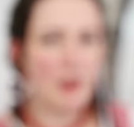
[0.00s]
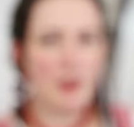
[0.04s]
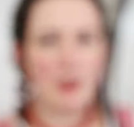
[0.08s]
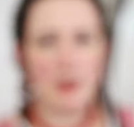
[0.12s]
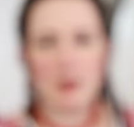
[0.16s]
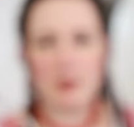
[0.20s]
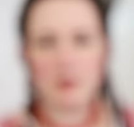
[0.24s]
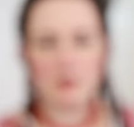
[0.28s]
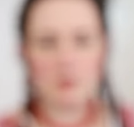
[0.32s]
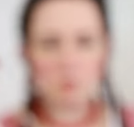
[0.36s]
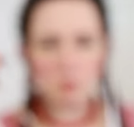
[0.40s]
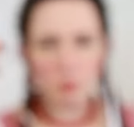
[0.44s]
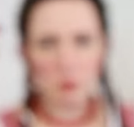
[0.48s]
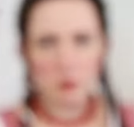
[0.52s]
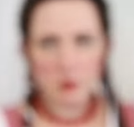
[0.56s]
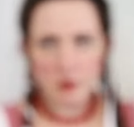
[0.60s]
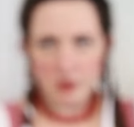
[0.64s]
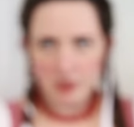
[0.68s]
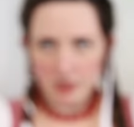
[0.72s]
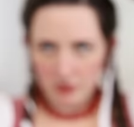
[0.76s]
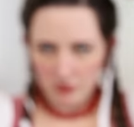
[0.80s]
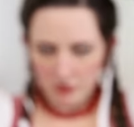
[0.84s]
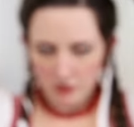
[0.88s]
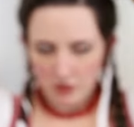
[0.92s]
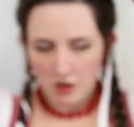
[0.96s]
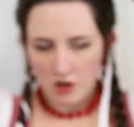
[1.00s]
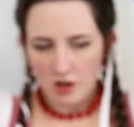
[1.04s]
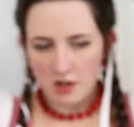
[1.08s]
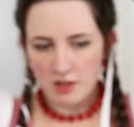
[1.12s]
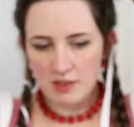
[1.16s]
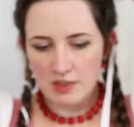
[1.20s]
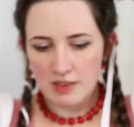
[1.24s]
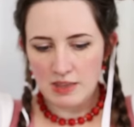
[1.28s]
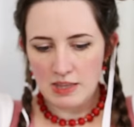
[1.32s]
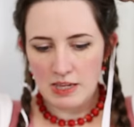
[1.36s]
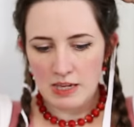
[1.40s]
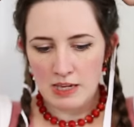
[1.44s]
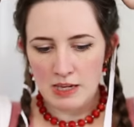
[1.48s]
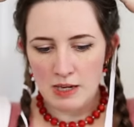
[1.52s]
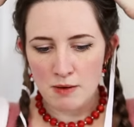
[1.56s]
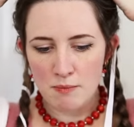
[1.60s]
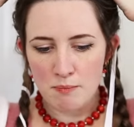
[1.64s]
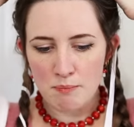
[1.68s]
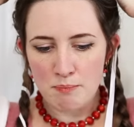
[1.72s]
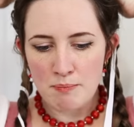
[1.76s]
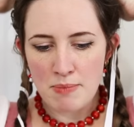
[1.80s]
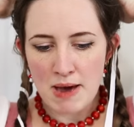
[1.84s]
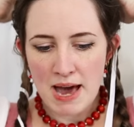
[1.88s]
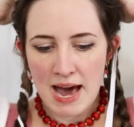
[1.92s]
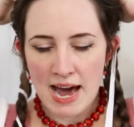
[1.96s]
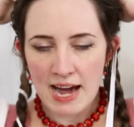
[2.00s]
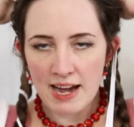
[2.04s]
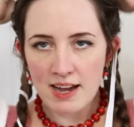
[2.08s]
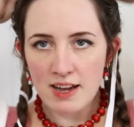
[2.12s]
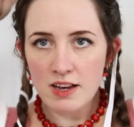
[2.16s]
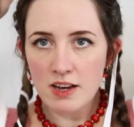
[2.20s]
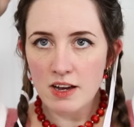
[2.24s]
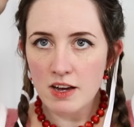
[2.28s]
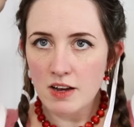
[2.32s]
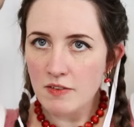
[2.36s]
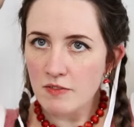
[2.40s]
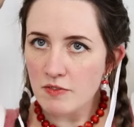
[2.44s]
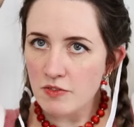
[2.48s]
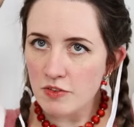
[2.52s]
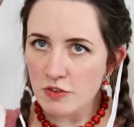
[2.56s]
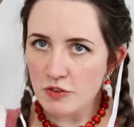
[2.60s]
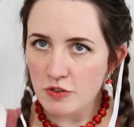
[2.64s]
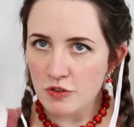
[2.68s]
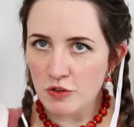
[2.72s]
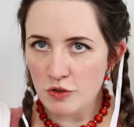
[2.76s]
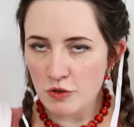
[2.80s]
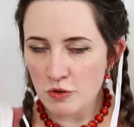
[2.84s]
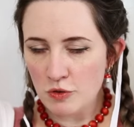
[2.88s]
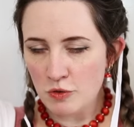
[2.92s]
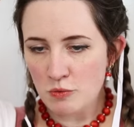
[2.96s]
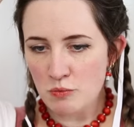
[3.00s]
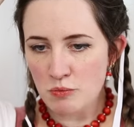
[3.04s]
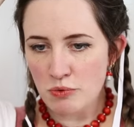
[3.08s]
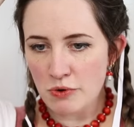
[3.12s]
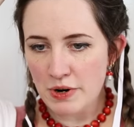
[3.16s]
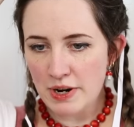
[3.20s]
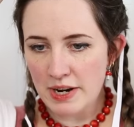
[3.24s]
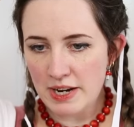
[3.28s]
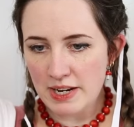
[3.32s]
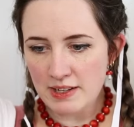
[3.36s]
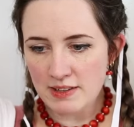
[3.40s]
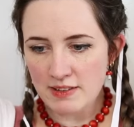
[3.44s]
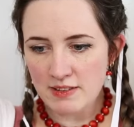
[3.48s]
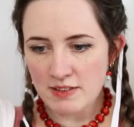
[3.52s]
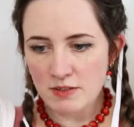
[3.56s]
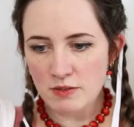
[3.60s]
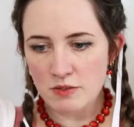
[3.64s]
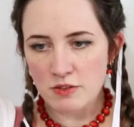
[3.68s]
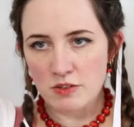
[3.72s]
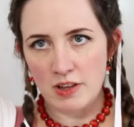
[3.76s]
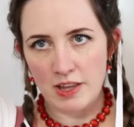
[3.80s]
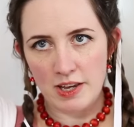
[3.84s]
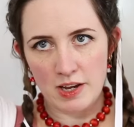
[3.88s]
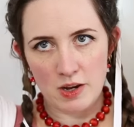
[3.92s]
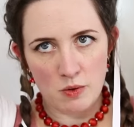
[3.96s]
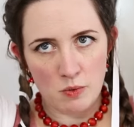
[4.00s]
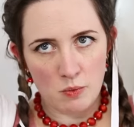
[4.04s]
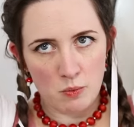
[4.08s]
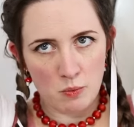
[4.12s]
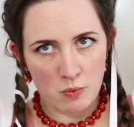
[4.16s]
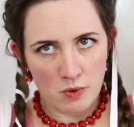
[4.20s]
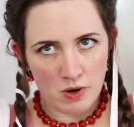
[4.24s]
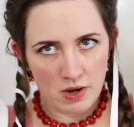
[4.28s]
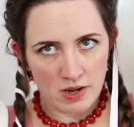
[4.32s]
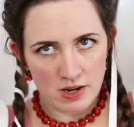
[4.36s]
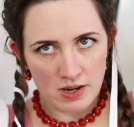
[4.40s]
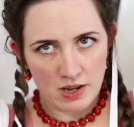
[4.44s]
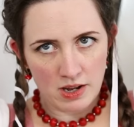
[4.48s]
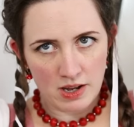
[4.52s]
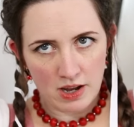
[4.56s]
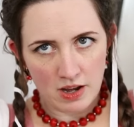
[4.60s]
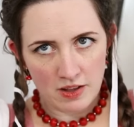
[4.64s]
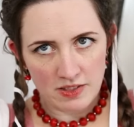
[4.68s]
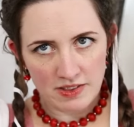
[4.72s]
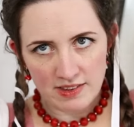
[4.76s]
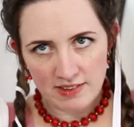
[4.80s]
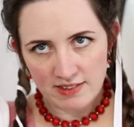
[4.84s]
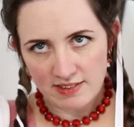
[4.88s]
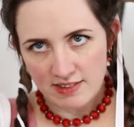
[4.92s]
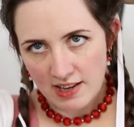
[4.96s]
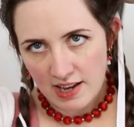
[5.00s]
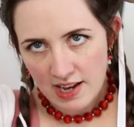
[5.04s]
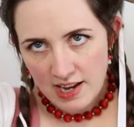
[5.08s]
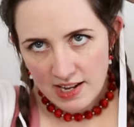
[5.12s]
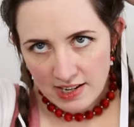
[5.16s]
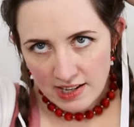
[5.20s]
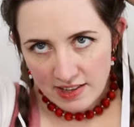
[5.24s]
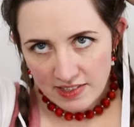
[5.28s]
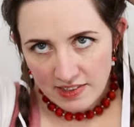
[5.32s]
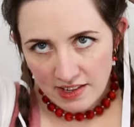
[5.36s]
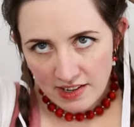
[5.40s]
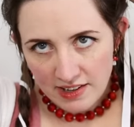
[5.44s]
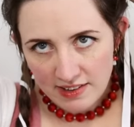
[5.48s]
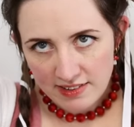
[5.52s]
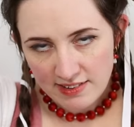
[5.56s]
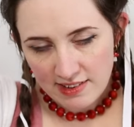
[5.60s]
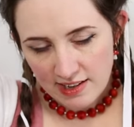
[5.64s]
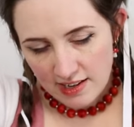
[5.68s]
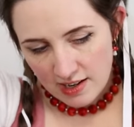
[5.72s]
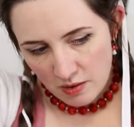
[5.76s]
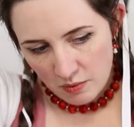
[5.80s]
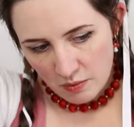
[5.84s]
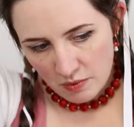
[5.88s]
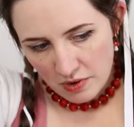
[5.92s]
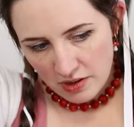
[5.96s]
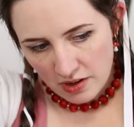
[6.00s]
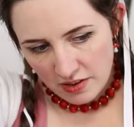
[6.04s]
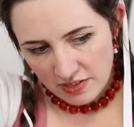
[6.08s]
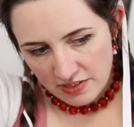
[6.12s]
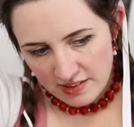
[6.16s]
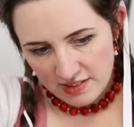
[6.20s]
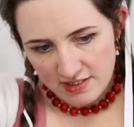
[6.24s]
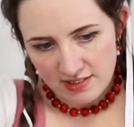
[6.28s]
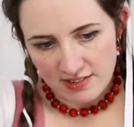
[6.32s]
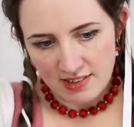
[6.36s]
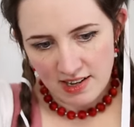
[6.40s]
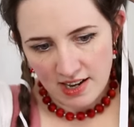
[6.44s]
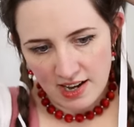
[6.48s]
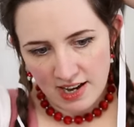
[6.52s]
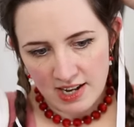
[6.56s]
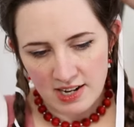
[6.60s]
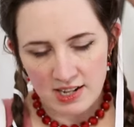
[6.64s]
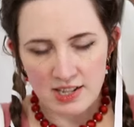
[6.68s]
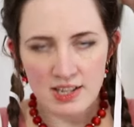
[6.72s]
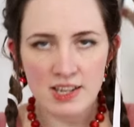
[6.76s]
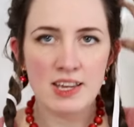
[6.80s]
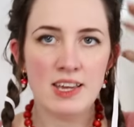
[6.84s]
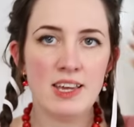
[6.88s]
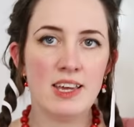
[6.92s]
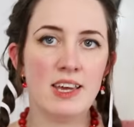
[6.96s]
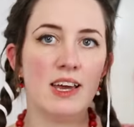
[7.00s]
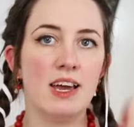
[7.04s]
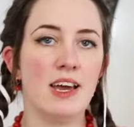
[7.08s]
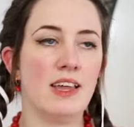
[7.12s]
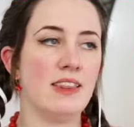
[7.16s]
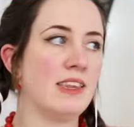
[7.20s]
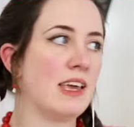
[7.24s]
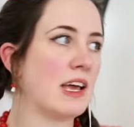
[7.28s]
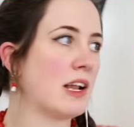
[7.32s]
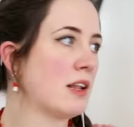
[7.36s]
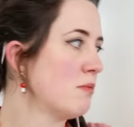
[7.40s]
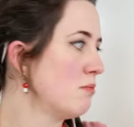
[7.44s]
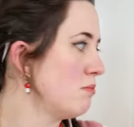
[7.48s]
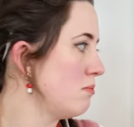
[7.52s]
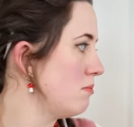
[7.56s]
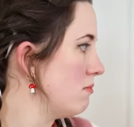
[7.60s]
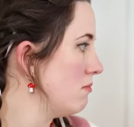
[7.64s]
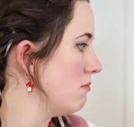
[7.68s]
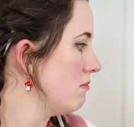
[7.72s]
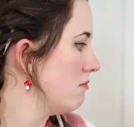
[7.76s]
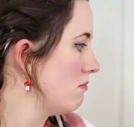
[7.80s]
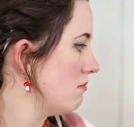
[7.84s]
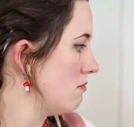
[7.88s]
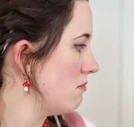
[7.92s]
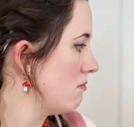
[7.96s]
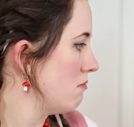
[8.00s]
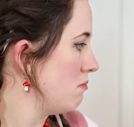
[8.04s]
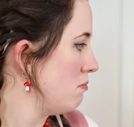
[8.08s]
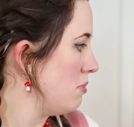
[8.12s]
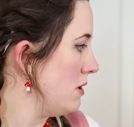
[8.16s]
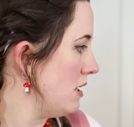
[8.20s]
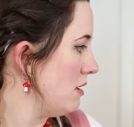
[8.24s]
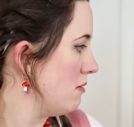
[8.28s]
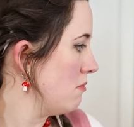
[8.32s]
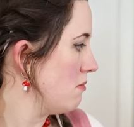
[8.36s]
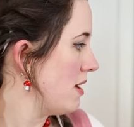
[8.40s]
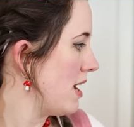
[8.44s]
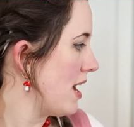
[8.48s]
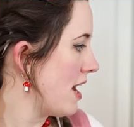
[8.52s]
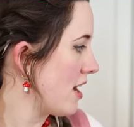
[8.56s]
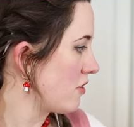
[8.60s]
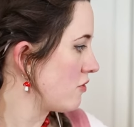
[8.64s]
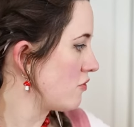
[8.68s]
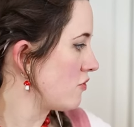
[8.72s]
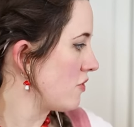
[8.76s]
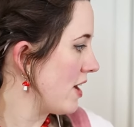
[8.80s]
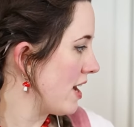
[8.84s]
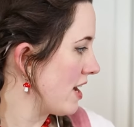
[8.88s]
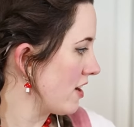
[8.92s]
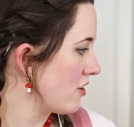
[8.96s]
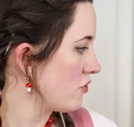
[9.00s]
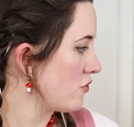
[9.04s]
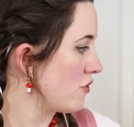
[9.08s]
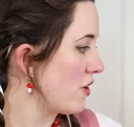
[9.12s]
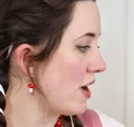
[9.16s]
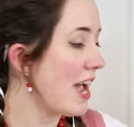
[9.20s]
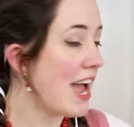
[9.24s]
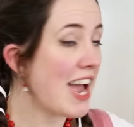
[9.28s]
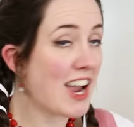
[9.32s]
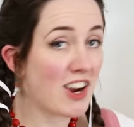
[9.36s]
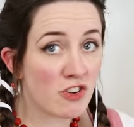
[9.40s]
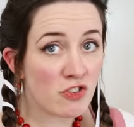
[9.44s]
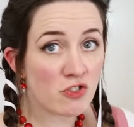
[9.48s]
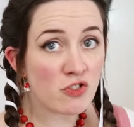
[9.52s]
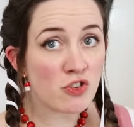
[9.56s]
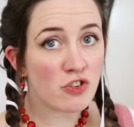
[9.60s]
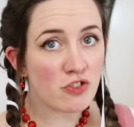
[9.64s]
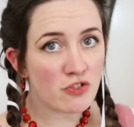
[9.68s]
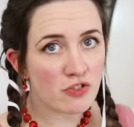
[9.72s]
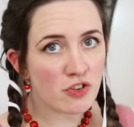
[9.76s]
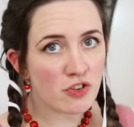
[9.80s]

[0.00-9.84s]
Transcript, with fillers: and put it on the back of the two braids, like one on this side and then a second one on this side, and that'll be extra, extra, extra